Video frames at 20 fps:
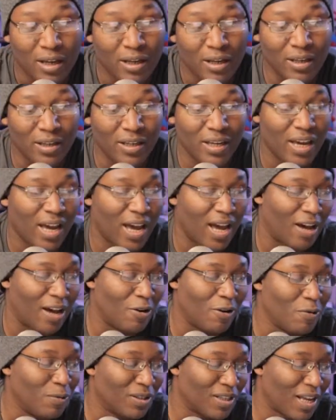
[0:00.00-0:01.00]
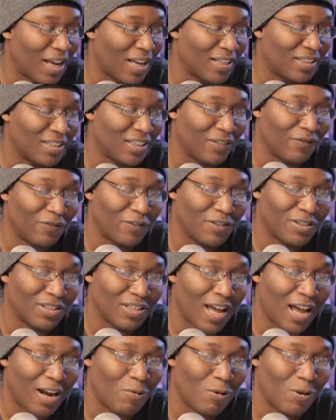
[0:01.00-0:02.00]
Yeah, who was asking for
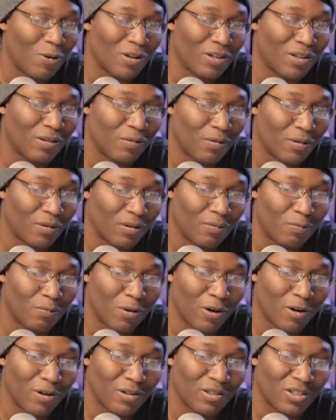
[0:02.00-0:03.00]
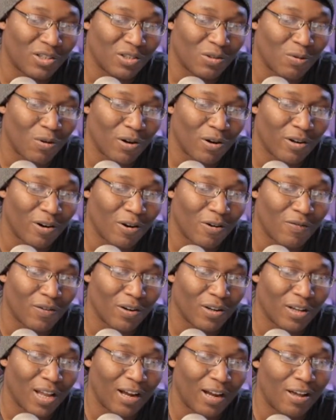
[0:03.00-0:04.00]
Skyward word sword over
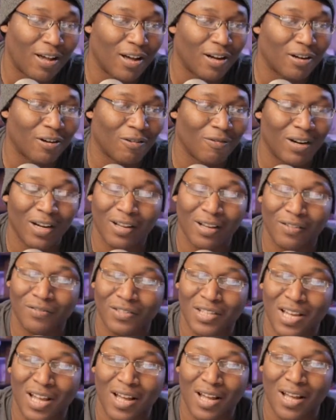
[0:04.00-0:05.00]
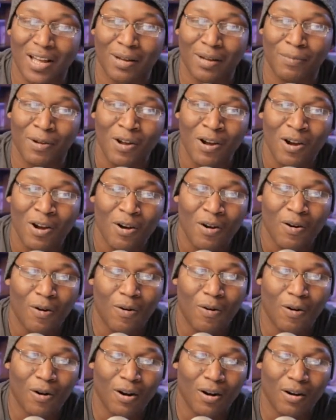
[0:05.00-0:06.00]
like Ocarina of Time
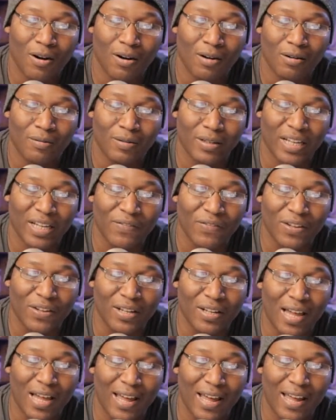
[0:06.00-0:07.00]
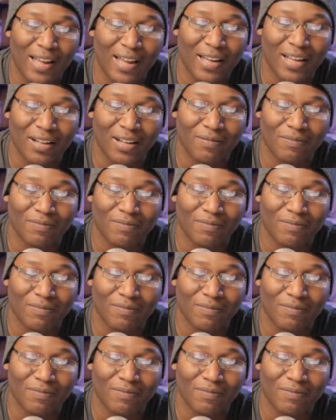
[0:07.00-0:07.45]
or even like